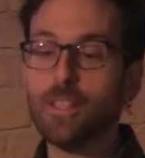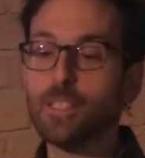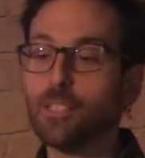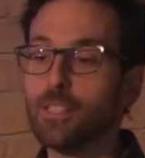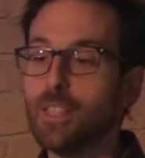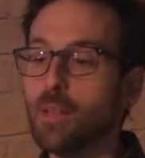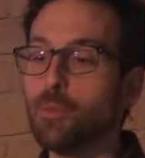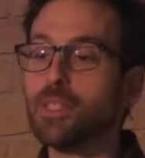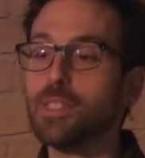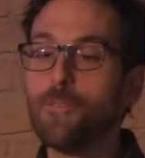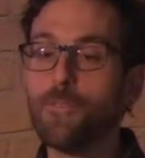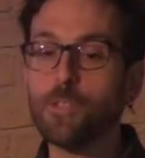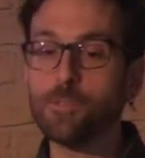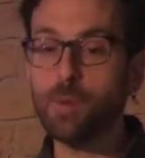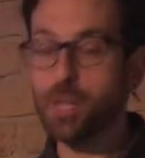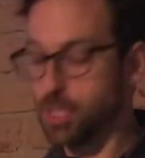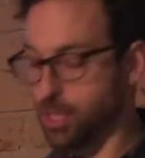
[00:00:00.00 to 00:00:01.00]
So that was the
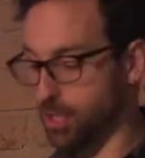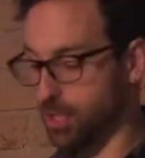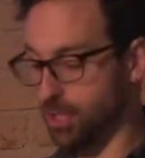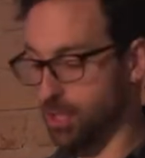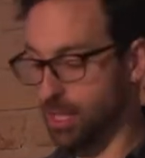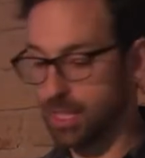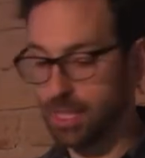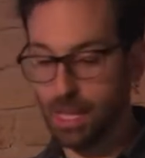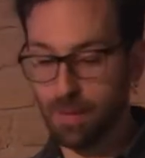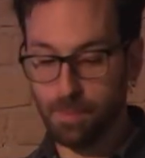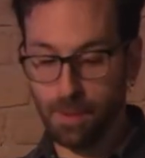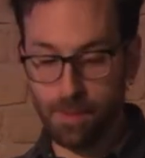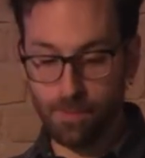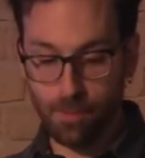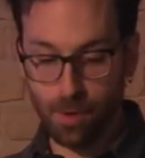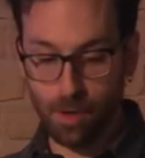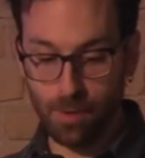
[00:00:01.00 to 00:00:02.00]
first version. It kept
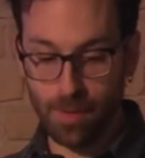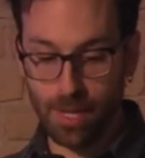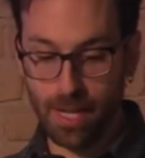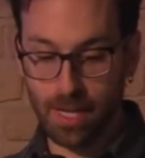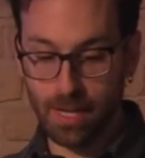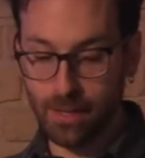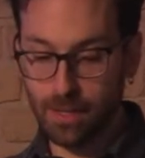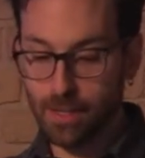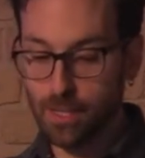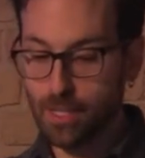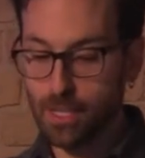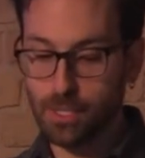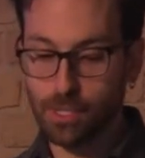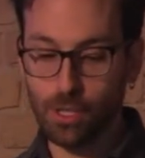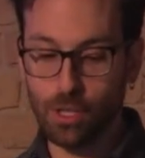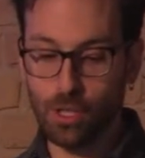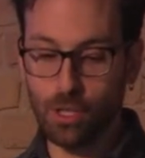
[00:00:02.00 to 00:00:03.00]
improving,
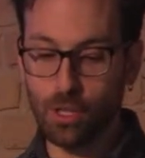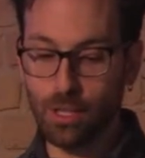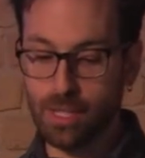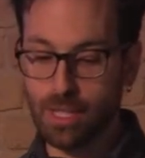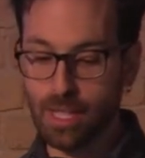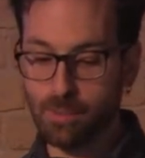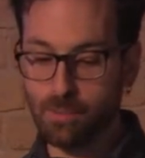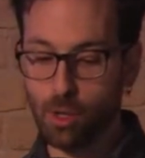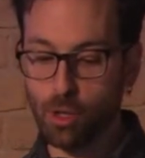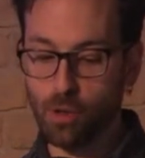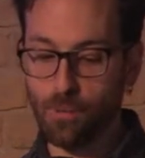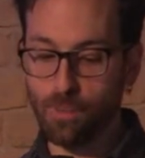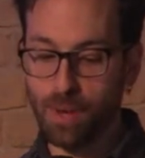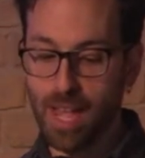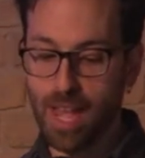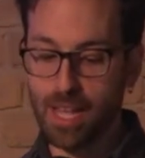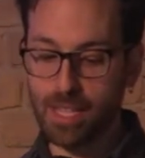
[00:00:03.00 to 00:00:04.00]
so it gets more
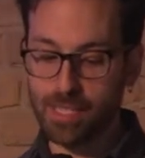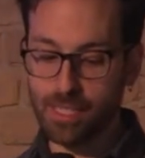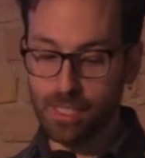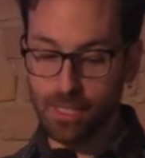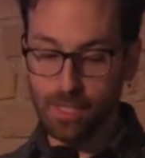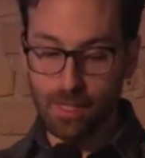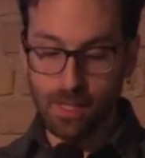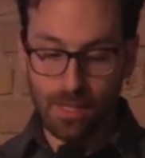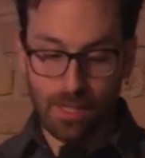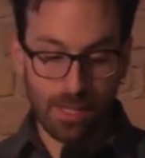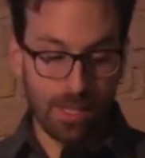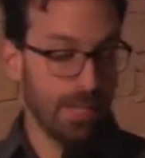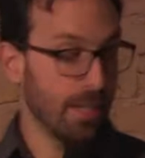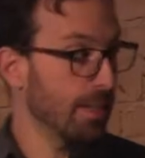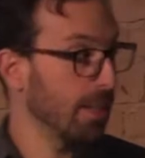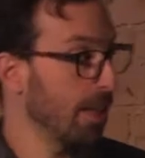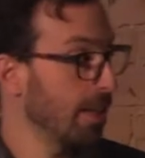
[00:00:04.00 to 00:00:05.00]
complex.
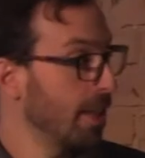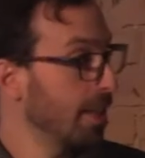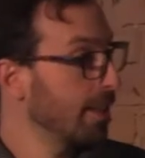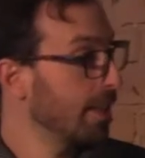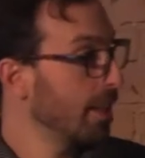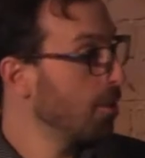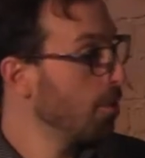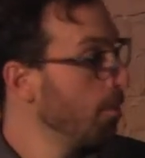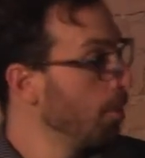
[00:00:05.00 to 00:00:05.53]
Here the idea is that you